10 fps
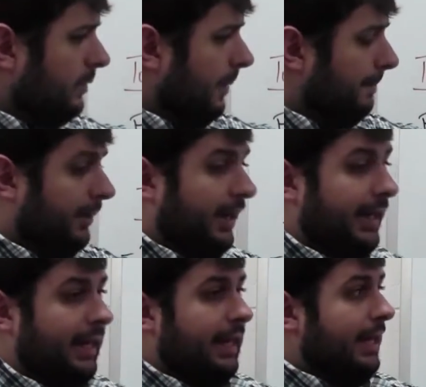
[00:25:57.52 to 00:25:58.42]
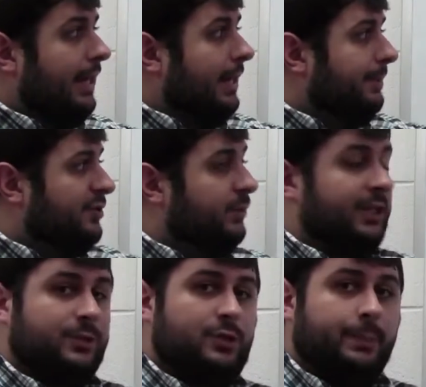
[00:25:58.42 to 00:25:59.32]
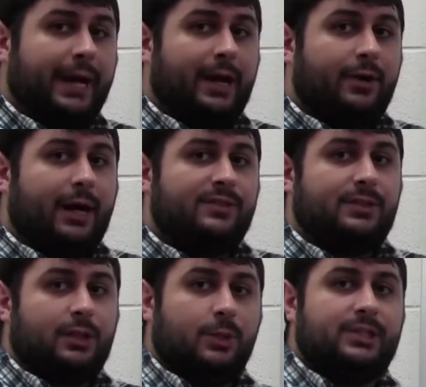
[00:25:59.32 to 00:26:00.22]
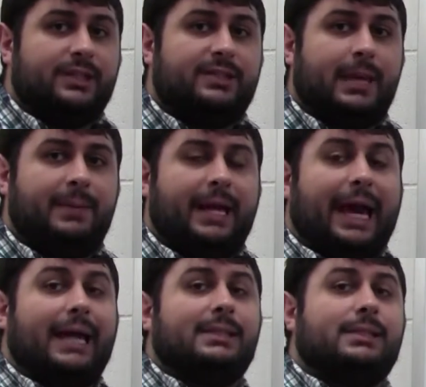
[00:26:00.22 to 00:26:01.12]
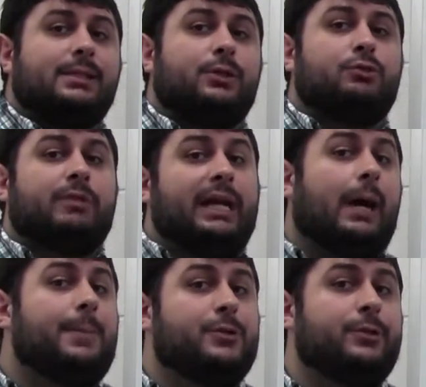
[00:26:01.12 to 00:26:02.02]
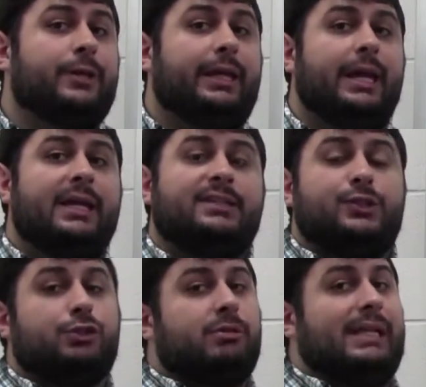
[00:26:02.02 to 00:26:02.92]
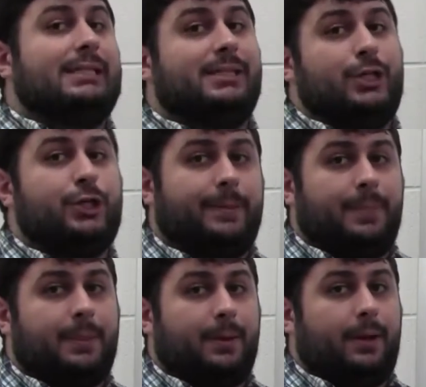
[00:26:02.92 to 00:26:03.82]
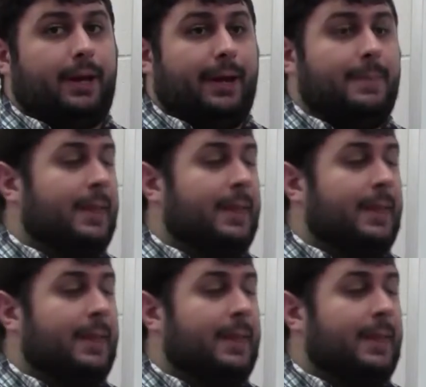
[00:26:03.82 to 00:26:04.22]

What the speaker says: But between those 2 paragraphs, the closing statement acts as a great opportunity to transition, okay?